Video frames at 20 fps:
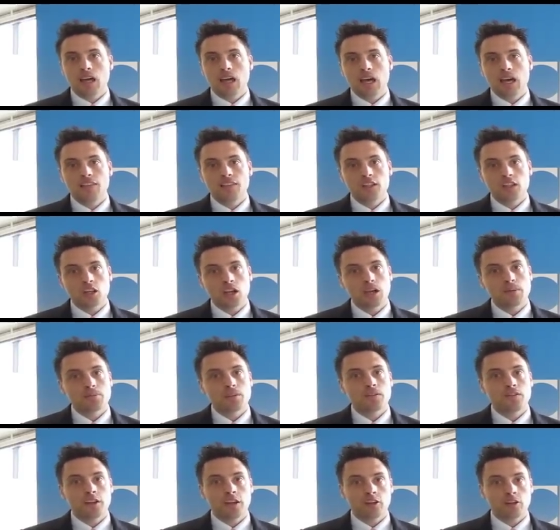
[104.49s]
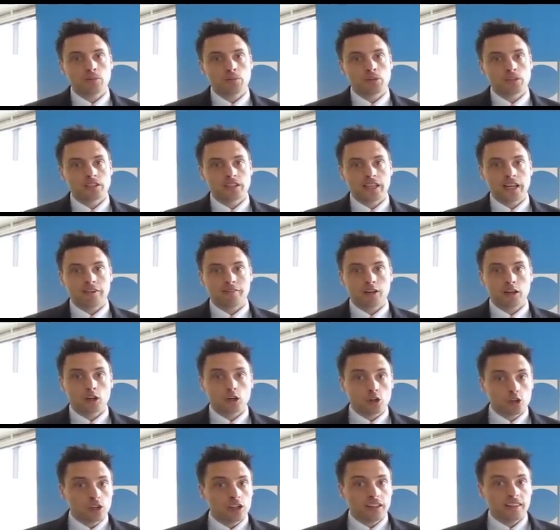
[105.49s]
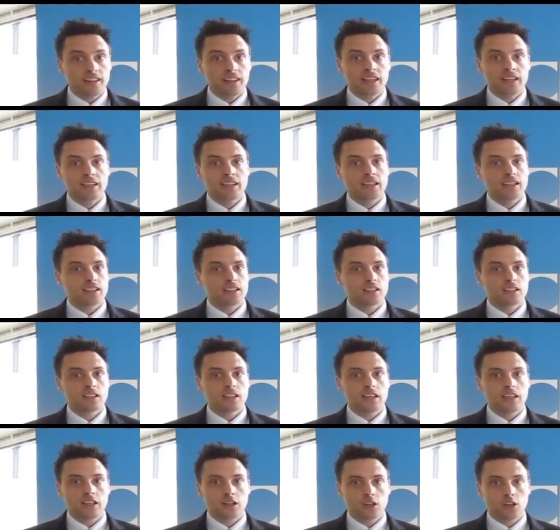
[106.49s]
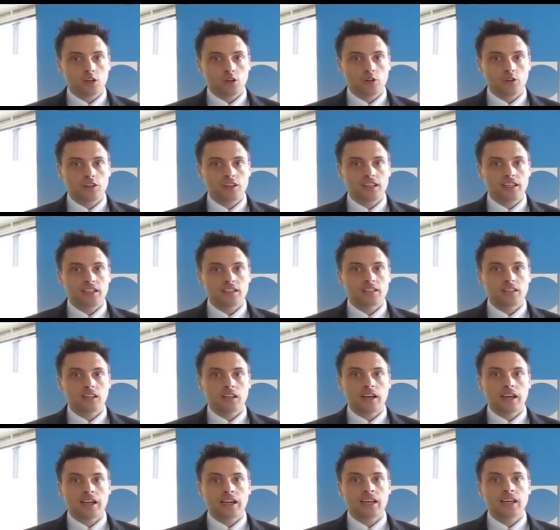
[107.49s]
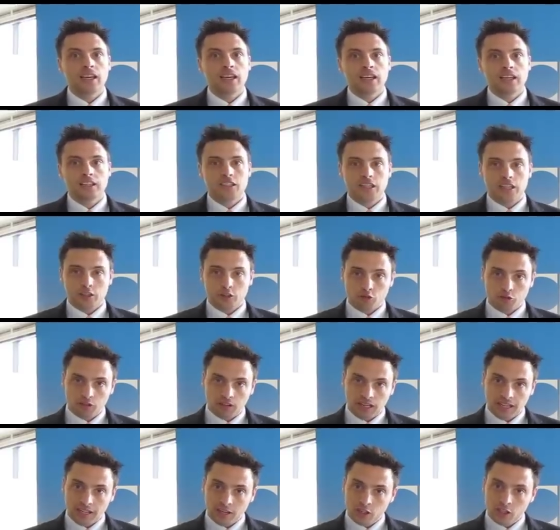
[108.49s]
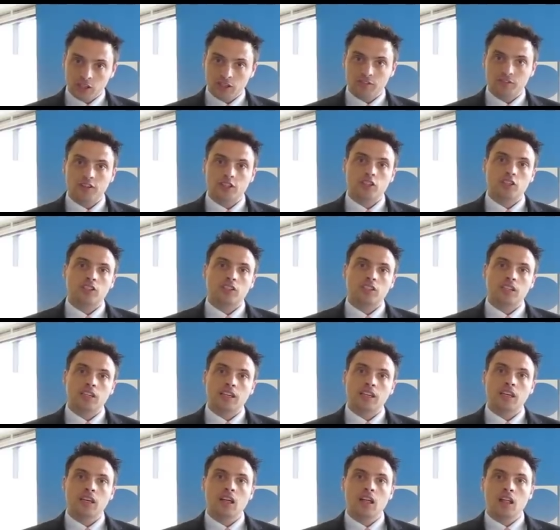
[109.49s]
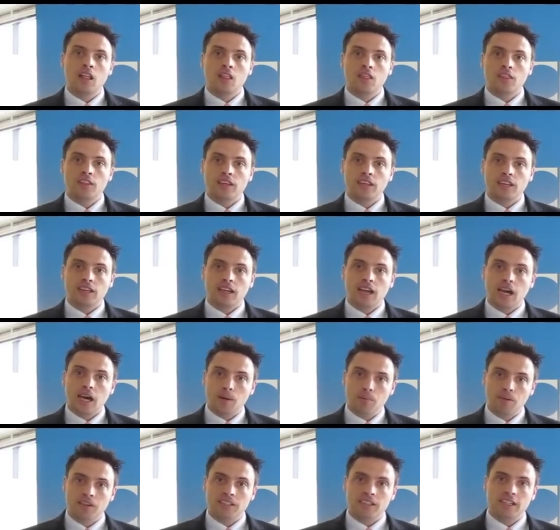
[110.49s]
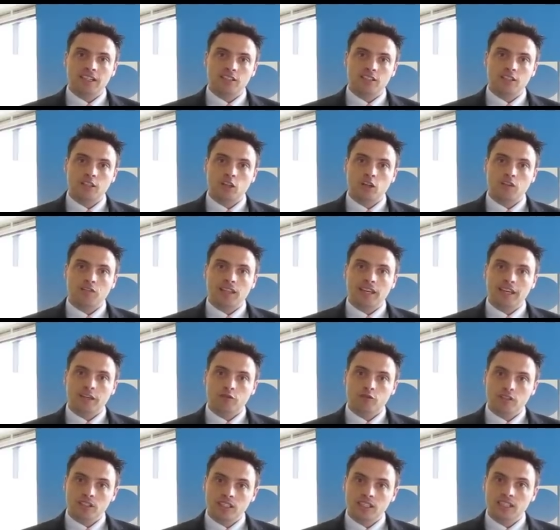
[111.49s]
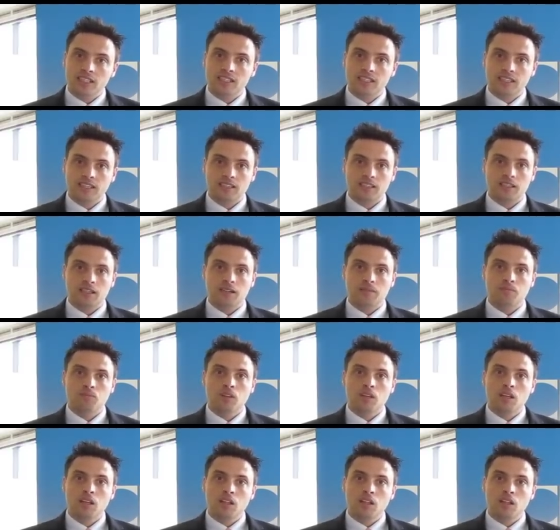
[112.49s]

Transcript: And the types of variables that are included in the index include things like industrial energy efficiency, the carbon intensity of the electricity sector,